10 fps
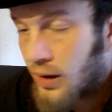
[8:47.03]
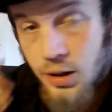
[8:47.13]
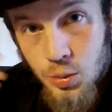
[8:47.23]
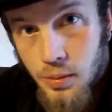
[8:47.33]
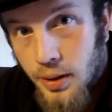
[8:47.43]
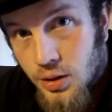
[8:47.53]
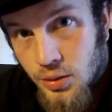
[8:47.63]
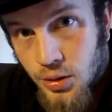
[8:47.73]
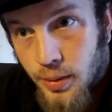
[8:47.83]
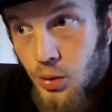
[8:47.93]
I just want to make
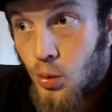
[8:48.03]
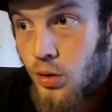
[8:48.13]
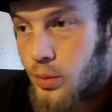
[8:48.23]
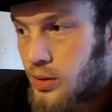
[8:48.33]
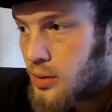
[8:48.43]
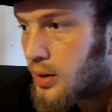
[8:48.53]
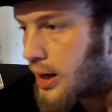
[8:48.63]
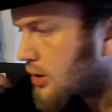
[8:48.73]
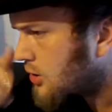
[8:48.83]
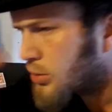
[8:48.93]
sure my order was
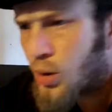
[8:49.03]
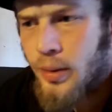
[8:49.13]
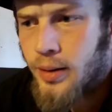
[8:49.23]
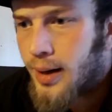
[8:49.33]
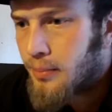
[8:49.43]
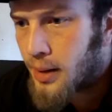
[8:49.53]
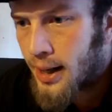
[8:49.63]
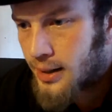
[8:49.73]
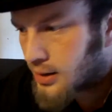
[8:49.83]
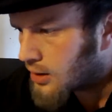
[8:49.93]
okay. And she wrote me right
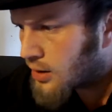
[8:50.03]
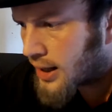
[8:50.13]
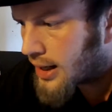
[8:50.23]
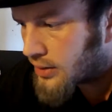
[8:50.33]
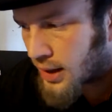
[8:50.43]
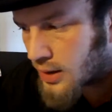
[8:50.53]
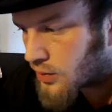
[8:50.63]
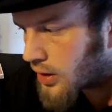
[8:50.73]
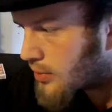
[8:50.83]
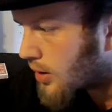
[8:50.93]
back, said, oh yeah, thanks
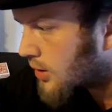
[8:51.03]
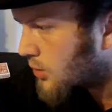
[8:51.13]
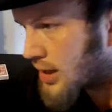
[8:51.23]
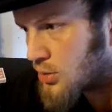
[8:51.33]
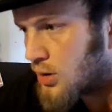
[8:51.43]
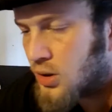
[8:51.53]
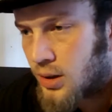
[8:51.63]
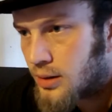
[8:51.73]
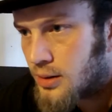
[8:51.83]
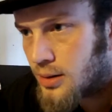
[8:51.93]
very much. We actually
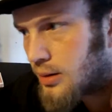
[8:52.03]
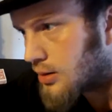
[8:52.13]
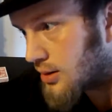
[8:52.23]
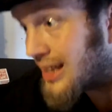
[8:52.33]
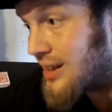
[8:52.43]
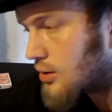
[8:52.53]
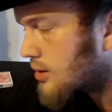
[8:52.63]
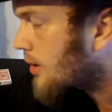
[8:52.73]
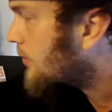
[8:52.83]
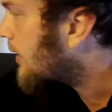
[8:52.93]
sent your
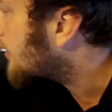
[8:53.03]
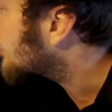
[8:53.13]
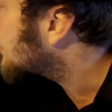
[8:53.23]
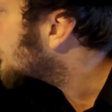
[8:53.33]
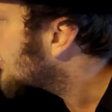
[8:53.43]
stuff out.